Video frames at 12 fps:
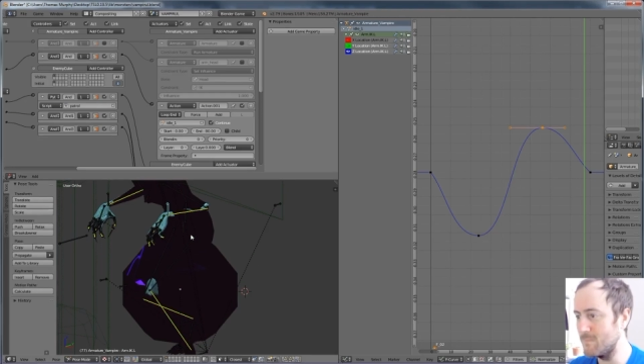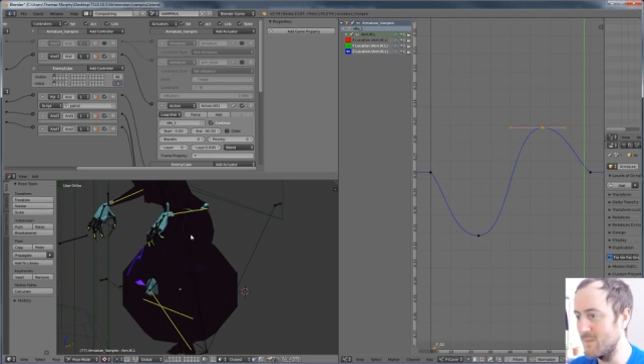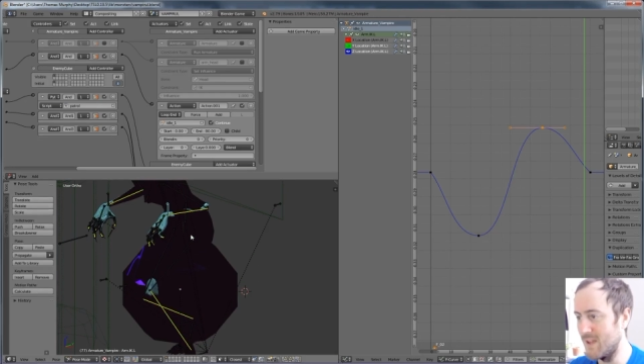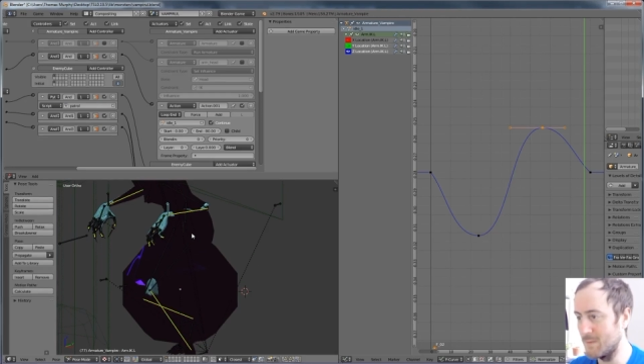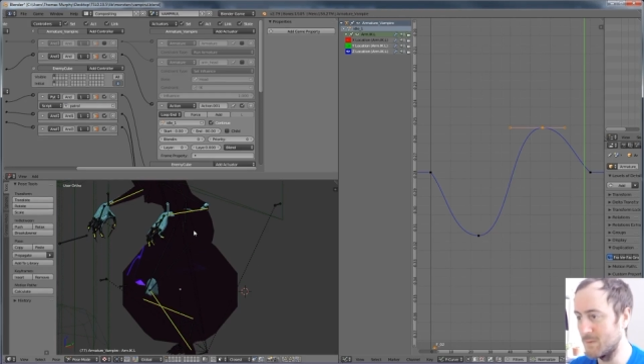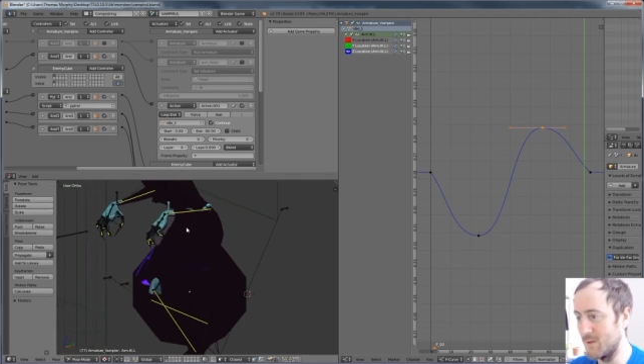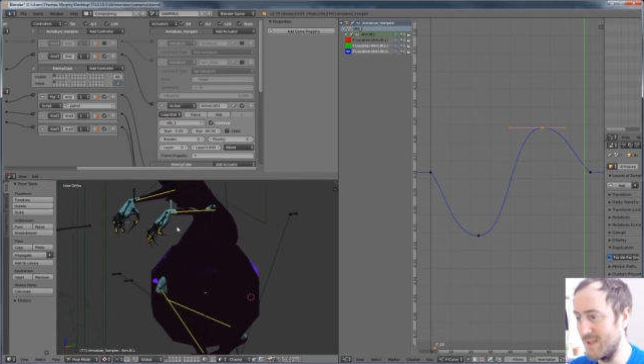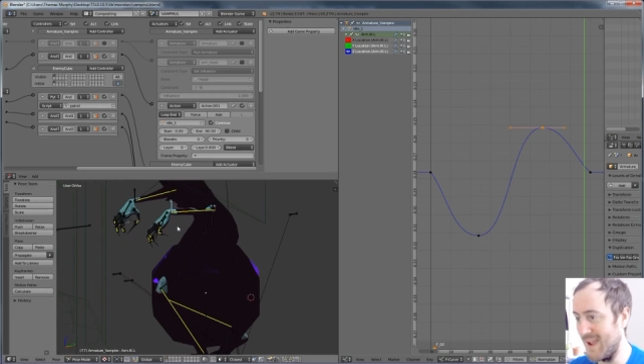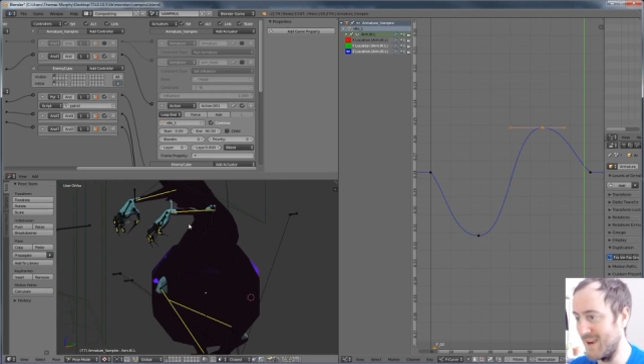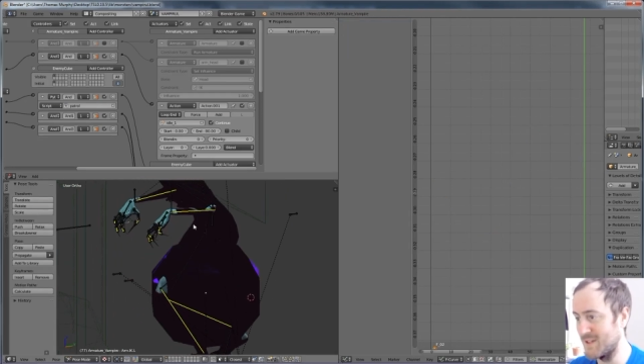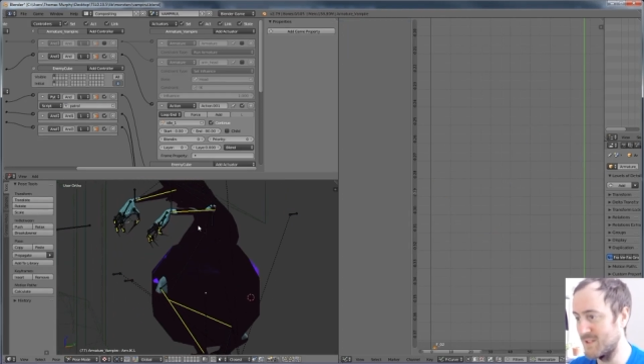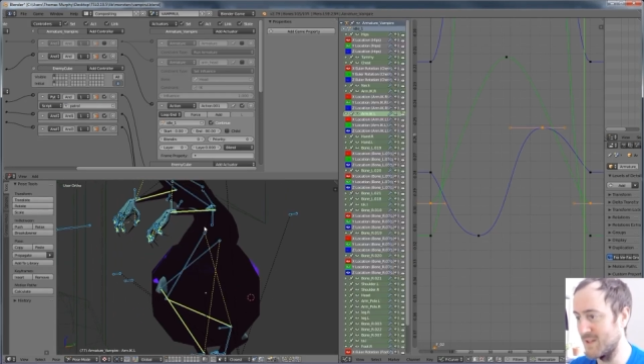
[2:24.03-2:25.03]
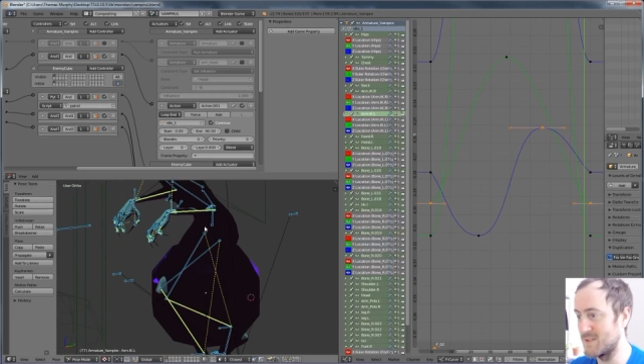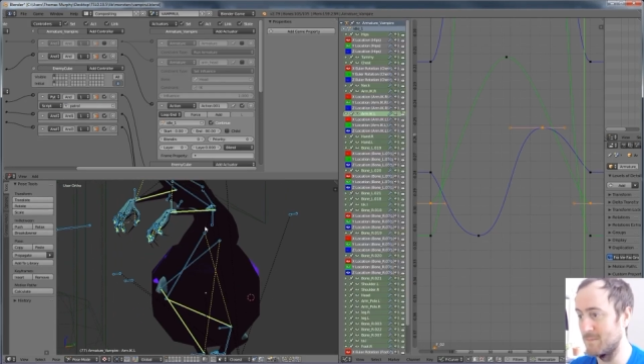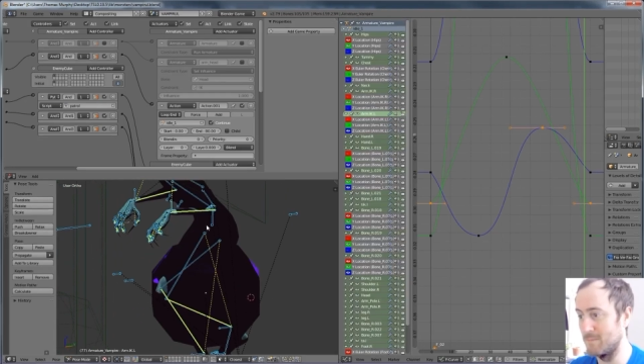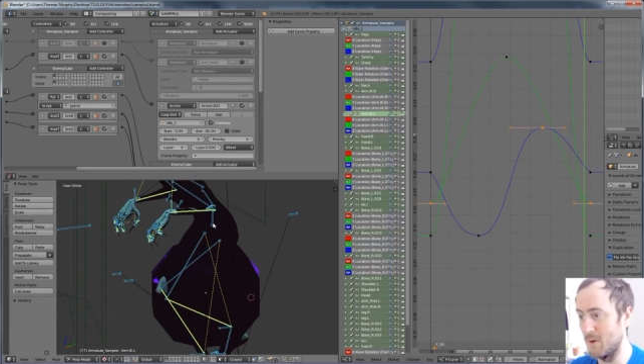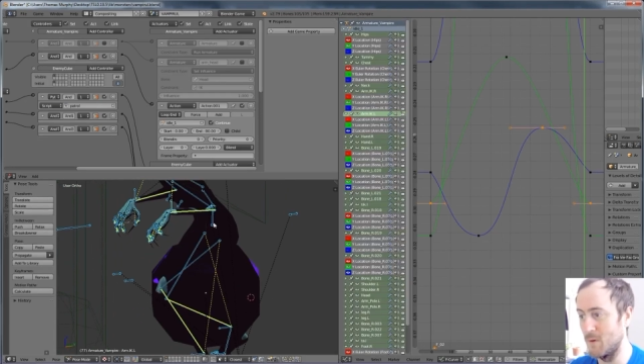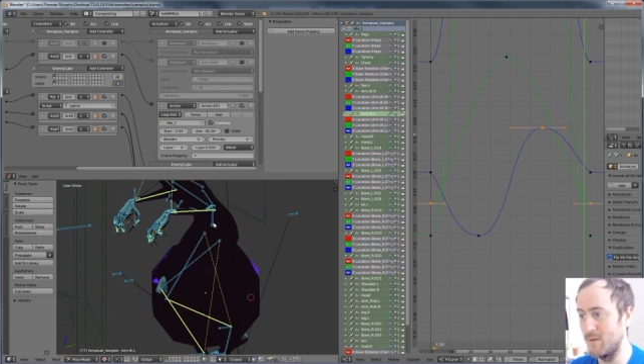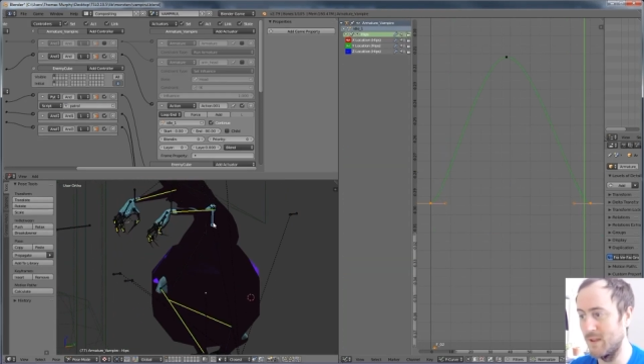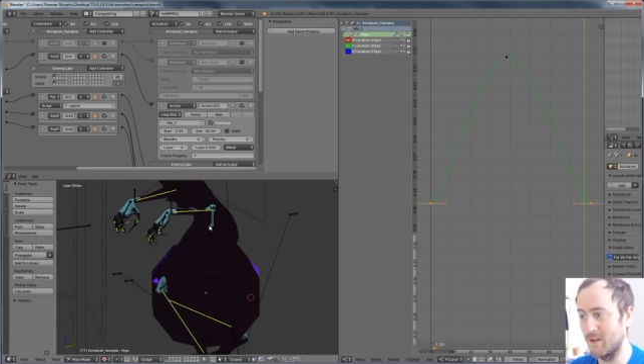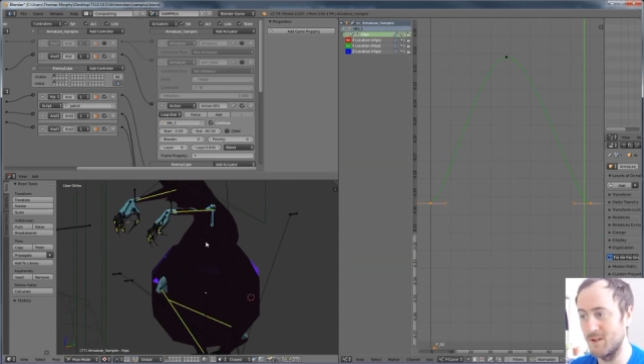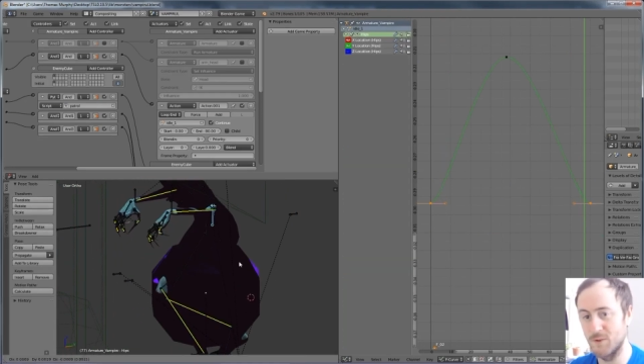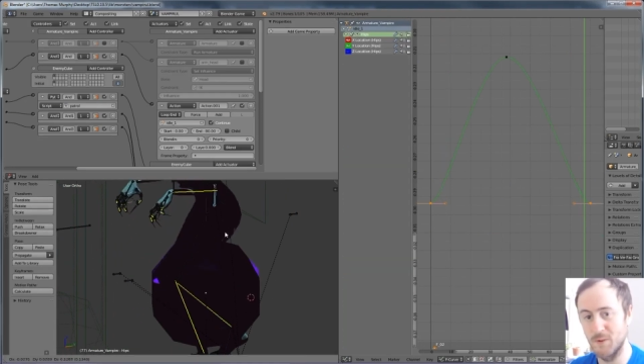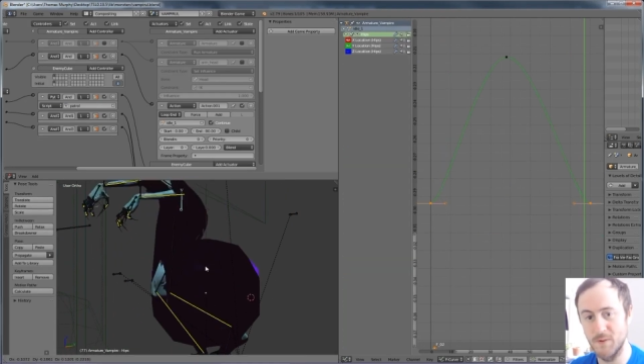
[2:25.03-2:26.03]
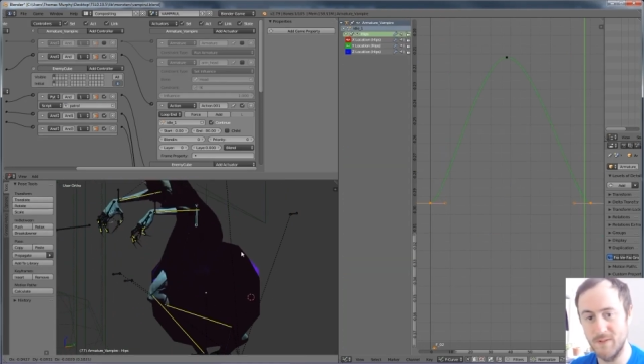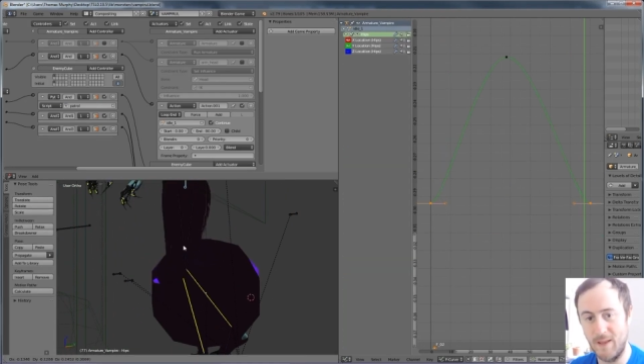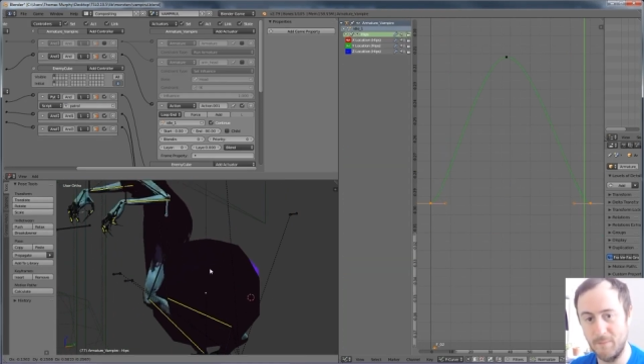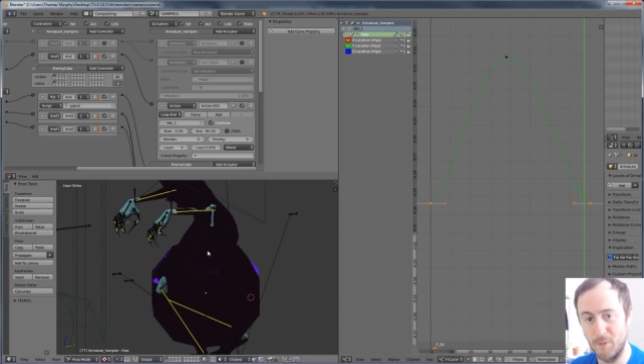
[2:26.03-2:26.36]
and I'm going to access the bone that controls that